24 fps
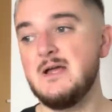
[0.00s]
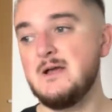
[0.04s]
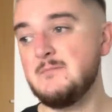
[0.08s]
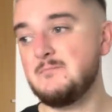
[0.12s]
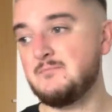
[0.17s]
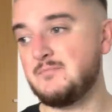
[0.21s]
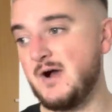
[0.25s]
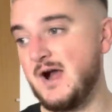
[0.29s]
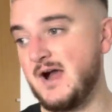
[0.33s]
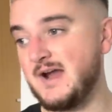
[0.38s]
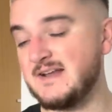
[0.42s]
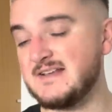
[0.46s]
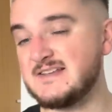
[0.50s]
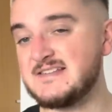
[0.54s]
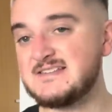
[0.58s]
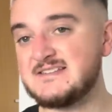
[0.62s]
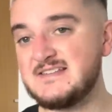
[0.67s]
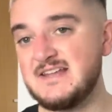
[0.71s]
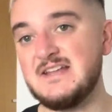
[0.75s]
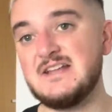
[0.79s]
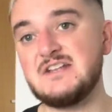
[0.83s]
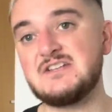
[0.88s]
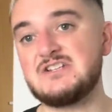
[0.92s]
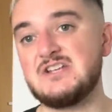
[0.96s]
but I can
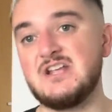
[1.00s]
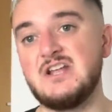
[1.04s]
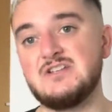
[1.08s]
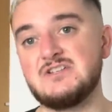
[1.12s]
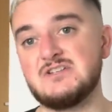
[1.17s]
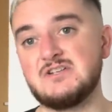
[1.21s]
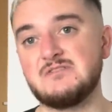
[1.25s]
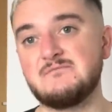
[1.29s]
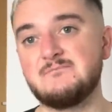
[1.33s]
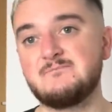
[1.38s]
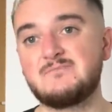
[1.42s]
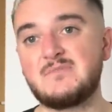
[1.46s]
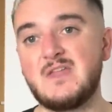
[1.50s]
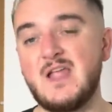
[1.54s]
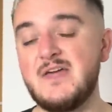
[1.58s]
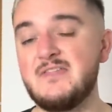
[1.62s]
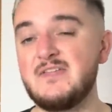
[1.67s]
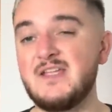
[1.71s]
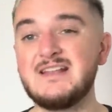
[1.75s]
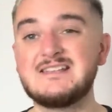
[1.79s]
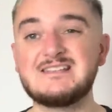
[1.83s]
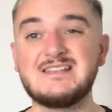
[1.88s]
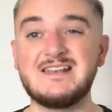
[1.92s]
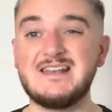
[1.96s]
see it changing. I
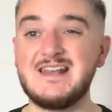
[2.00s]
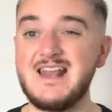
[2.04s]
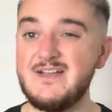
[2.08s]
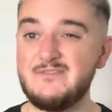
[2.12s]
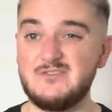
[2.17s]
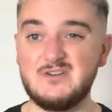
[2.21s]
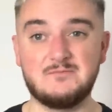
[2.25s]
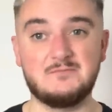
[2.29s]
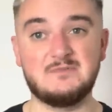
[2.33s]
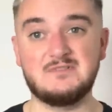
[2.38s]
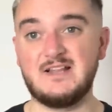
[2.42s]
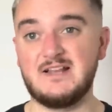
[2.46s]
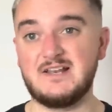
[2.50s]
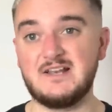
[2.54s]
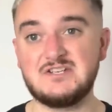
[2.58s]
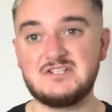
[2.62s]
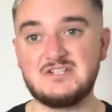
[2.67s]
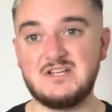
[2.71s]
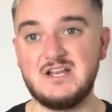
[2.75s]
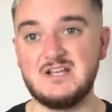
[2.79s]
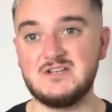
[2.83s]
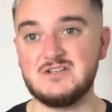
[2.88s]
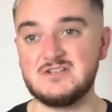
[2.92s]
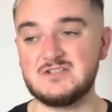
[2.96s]
think it's inevitable that it
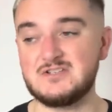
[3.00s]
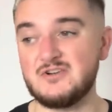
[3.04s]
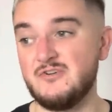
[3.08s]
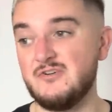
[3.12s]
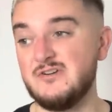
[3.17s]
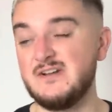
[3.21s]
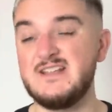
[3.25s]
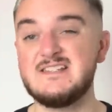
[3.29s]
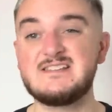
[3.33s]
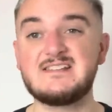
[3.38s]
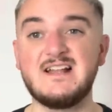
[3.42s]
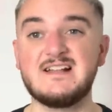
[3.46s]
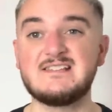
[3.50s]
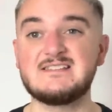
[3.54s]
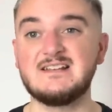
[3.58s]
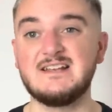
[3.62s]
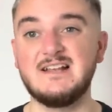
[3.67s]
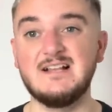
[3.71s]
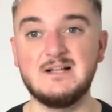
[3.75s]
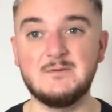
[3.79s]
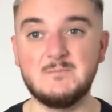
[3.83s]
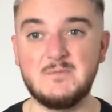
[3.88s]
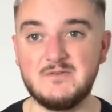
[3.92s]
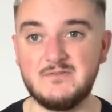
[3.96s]
changes, or at least gets a
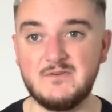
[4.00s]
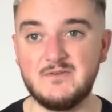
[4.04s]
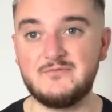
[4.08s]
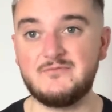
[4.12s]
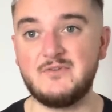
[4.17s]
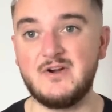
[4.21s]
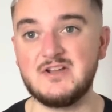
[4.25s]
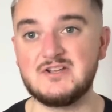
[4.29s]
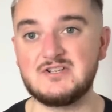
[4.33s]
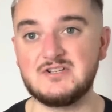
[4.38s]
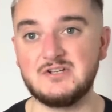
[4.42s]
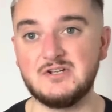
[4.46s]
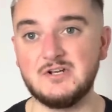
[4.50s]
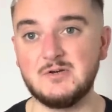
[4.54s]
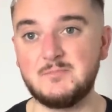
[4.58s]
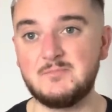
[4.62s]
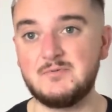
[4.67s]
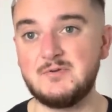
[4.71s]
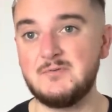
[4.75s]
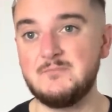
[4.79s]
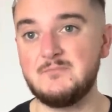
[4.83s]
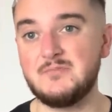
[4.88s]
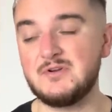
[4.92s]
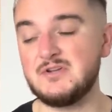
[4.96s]
little bit of a freshen up,
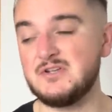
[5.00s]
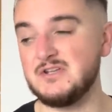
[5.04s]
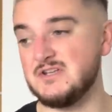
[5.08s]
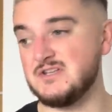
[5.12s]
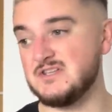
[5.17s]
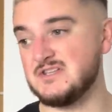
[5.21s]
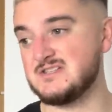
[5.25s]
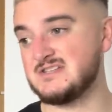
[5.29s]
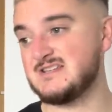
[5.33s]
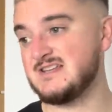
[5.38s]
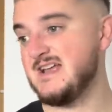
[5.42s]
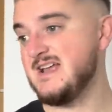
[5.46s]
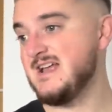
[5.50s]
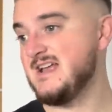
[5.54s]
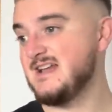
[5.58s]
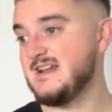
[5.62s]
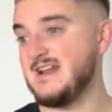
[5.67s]
because,